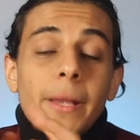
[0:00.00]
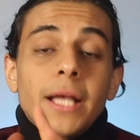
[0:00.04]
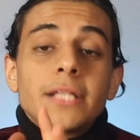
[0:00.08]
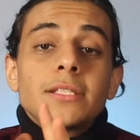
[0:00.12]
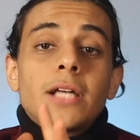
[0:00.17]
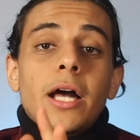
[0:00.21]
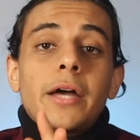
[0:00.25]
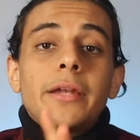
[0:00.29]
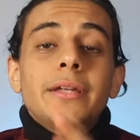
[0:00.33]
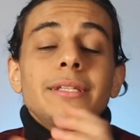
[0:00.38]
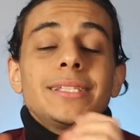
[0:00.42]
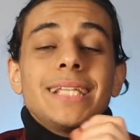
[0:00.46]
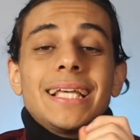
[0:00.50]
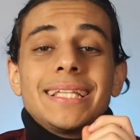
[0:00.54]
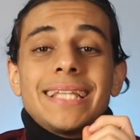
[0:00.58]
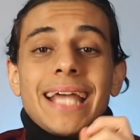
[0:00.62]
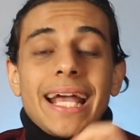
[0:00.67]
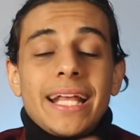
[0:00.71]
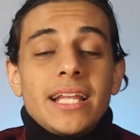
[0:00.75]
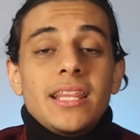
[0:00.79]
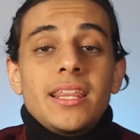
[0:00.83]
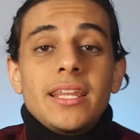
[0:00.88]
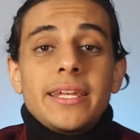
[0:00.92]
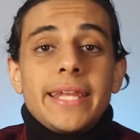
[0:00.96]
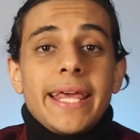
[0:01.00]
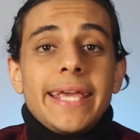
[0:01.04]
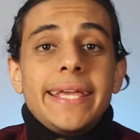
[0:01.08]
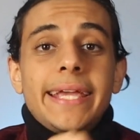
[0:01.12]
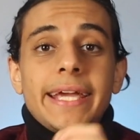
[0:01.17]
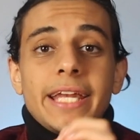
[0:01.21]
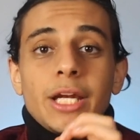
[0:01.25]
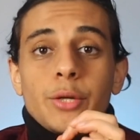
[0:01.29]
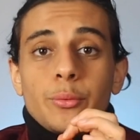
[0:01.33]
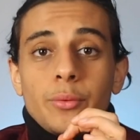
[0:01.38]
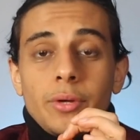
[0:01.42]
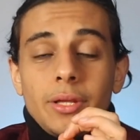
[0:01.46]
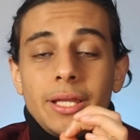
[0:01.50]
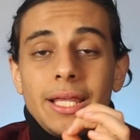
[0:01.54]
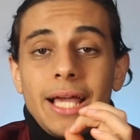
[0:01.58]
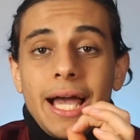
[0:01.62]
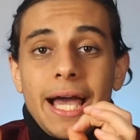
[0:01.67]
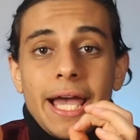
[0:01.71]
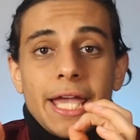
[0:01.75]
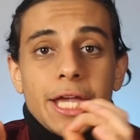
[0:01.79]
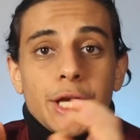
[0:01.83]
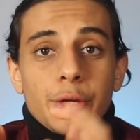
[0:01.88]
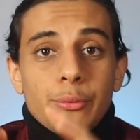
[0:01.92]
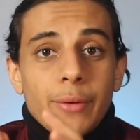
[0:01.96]
Because honestly, at the end of the day, getting really
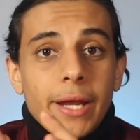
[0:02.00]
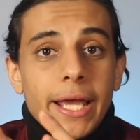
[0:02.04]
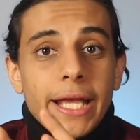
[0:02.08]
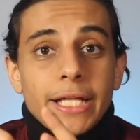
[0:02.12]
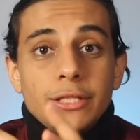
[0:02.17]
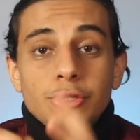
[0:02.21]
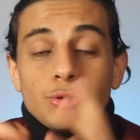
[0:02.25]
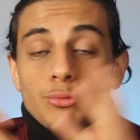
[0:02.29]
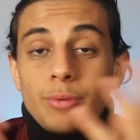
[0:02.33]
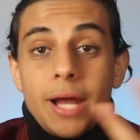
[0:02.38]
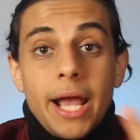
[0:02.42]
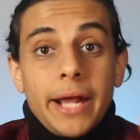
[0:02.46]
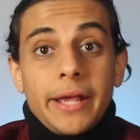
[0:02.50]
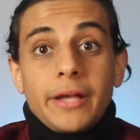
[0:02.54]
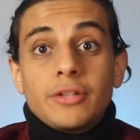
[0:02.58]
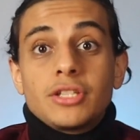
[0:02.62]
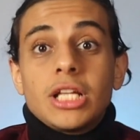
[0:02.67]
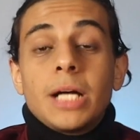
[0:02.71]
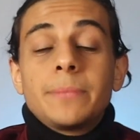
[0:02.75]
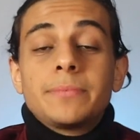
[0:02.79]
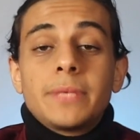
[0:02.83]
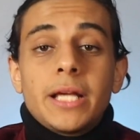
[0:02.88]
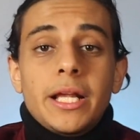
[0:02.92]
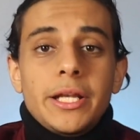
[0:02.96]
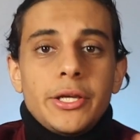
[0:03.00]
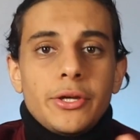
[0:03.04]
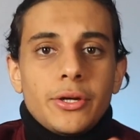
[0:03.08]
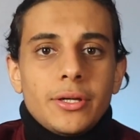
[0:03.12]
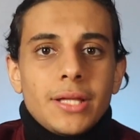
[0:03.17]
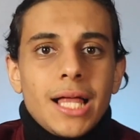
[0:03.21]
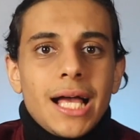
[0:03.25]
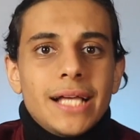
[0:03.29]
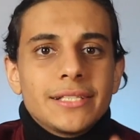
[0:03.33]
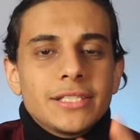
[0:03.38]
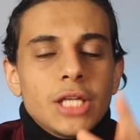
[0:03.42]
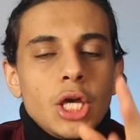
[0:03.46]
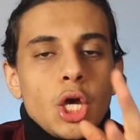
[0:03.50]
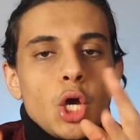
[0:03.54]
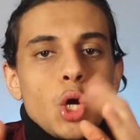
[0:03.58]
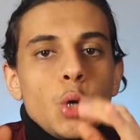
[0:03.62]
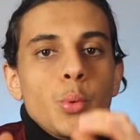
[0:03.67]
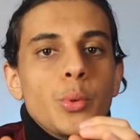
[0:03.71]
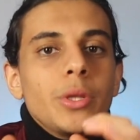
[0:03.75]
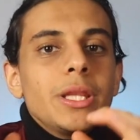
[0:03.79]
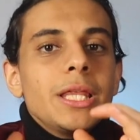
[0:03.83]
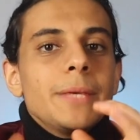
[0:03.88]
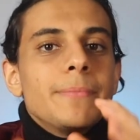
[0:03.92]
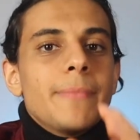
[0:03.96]
high grades or ranking top 10 in your class
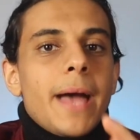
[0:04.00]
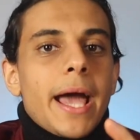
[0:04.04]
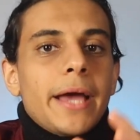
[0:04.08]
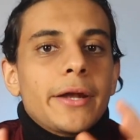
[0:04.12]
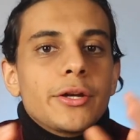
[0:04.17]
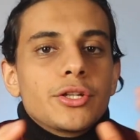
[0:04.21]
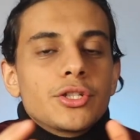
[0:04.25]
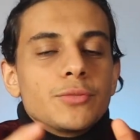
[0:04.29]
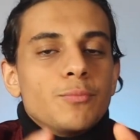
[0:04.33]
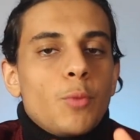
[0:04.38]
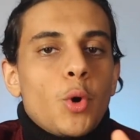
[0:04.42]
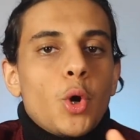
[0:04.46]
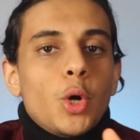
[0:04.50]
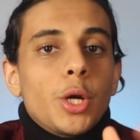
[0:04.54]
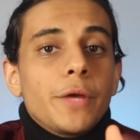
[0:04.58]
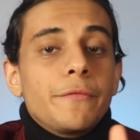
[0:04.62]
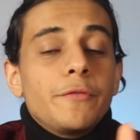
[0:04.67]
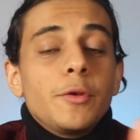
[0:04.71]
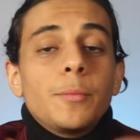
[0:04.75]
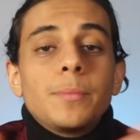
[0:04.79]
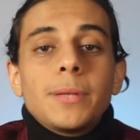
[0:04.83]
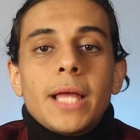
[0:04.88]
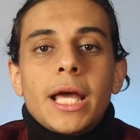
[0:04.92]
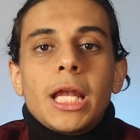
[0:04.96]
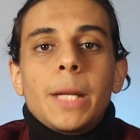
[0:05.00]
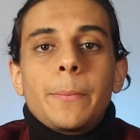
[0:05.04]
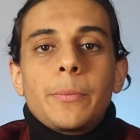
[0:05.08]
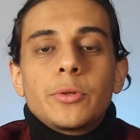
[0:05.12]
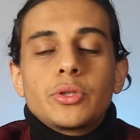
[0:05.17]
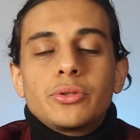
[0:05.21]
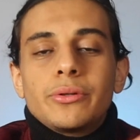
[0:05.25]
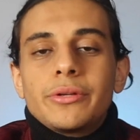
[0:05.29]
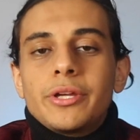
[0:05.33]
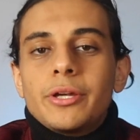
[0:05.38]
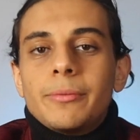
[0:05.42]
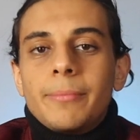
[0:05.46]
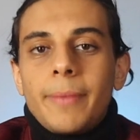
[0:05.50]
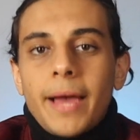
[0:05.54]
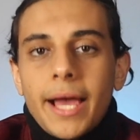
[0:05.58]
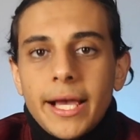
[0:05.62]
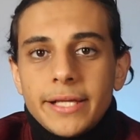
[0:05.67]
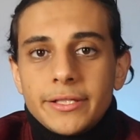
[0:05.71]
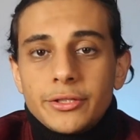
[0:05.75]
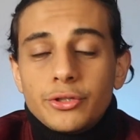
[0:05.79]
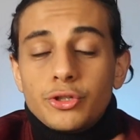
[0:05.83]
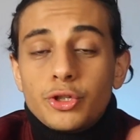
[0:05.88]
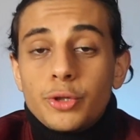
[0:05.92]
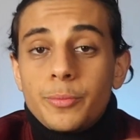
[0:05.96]
really matters matters more if you plan on pursuing your
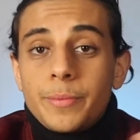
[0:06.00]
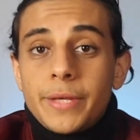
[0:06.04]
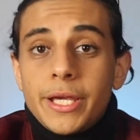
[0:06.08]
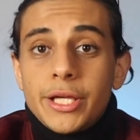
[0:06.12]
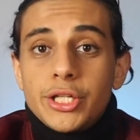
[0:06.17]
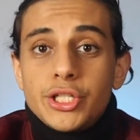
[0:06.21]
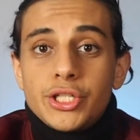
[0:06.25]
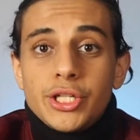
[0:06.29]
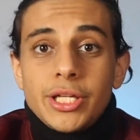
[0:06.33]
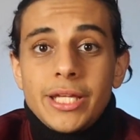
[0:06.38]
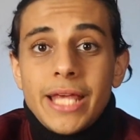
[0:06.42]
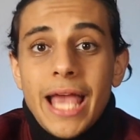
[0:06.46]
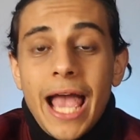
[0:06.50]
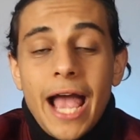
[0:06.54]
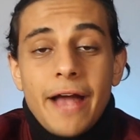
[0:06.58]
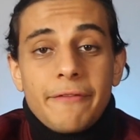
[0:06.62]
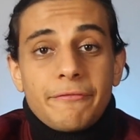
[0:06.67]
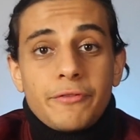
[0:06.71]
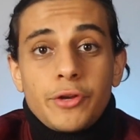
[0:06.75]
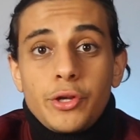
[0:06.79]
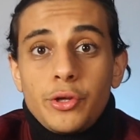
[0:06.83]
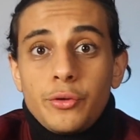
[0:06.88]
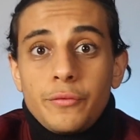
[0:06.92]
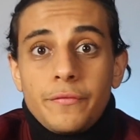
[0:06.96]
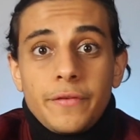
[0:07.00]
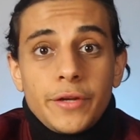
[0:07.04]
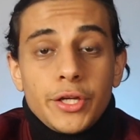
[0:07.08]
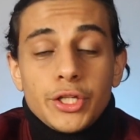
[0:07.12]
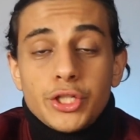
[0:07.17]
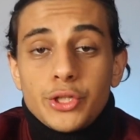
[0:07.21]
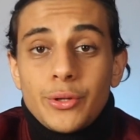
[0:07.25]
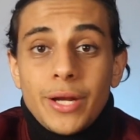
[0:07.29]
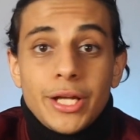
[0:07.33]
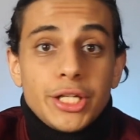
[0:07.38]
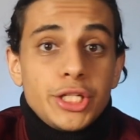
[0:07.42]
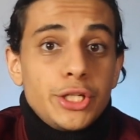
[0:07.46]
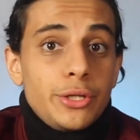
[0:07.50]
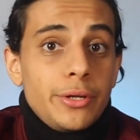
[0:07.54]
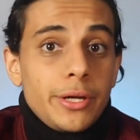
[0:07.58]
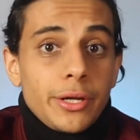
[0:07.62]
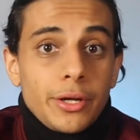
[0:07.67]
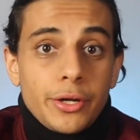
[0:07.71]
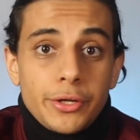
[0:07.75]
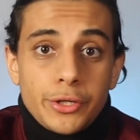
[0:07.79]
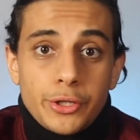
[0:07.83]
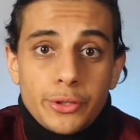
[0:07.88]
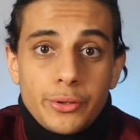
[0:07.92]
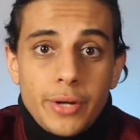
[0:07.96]
master's or your PhD after you finish your
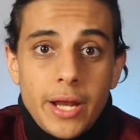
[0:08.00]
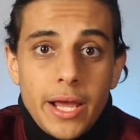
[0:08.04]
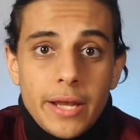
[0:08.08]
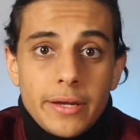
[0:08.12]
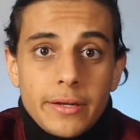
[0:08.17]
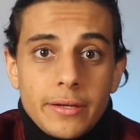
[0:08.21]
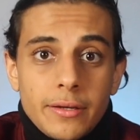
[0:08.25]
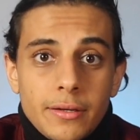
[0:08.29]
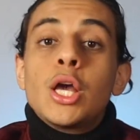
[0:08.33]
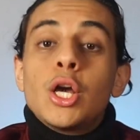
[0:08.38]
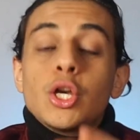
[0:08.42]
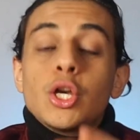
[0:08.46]
engineering undergrad.